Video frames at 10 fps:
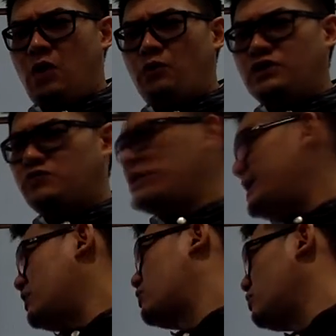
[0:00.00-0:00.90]
which
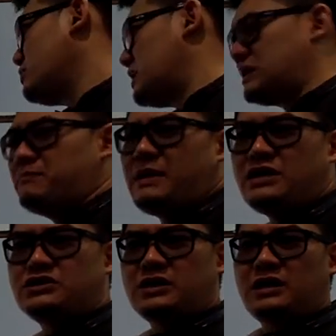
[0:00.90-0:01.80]
we include the
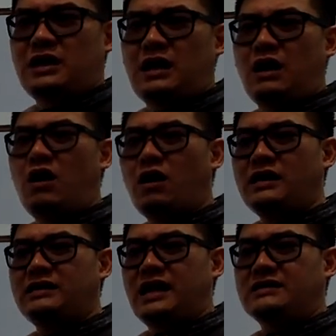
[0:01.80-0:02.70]
major
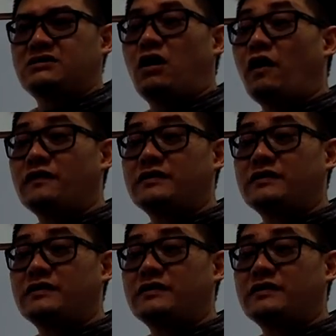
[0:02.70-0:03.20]
holidays